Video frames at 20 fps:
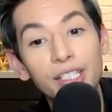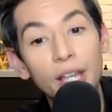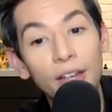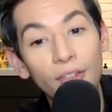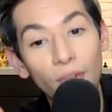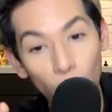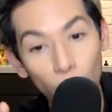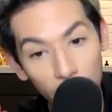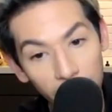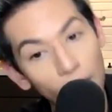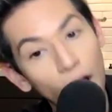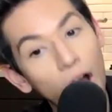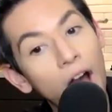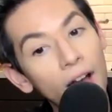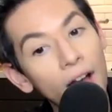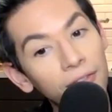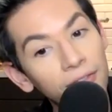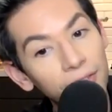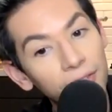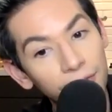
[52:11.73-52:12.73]
You have a week
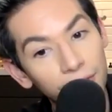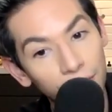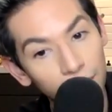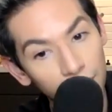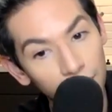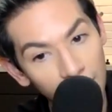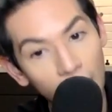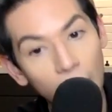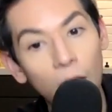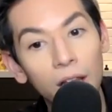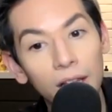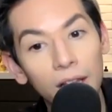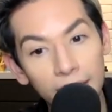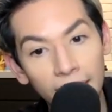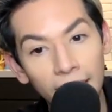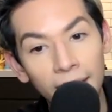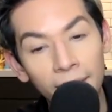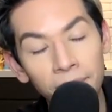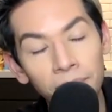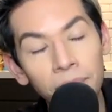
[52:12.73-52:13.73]
off for the
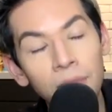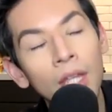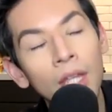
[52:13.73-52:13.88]
holiday.